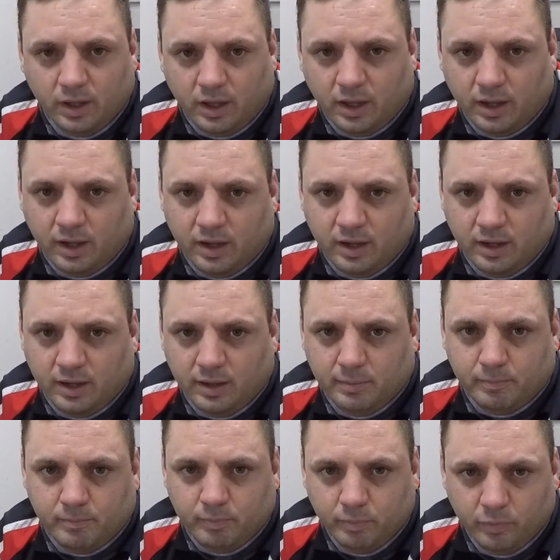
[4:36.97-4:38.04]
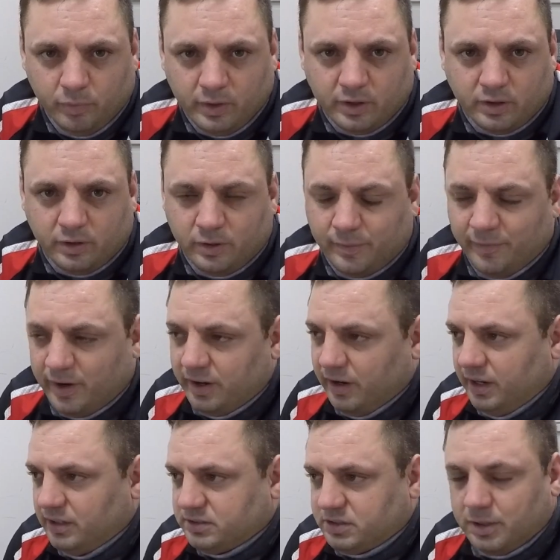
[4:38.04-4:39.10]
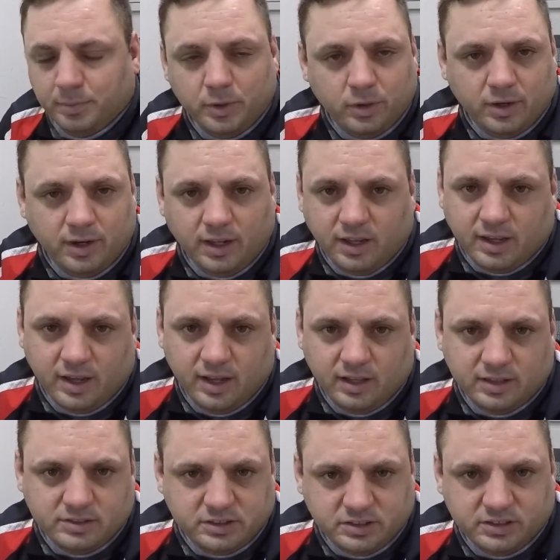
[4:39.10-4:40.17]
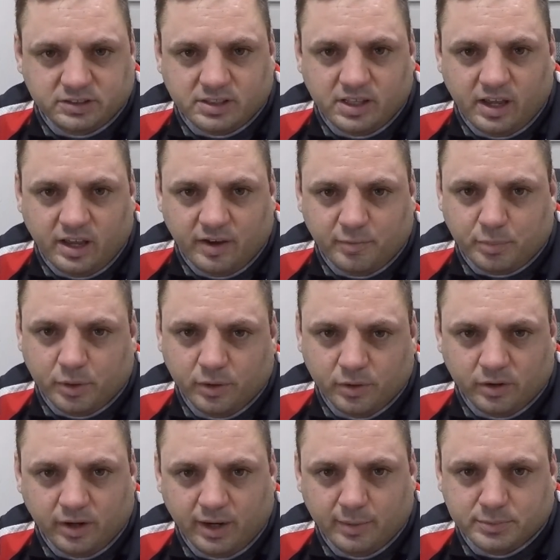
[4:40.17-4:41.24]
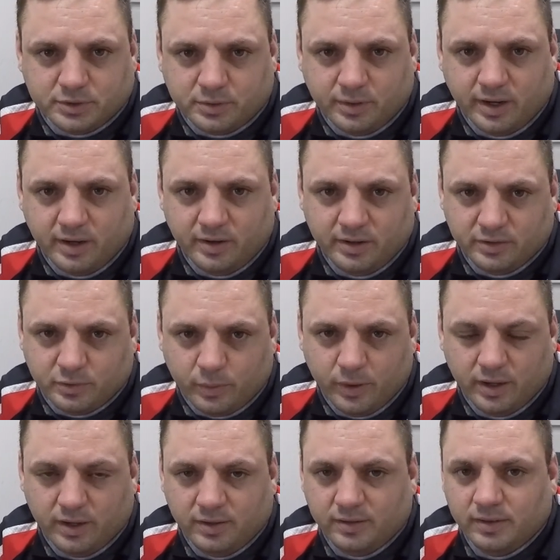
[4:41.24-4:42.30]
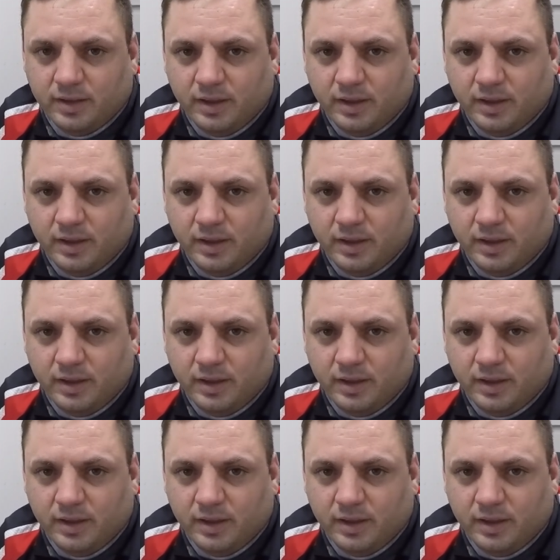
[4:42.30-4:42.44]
There are various community colleges that have programs around as well.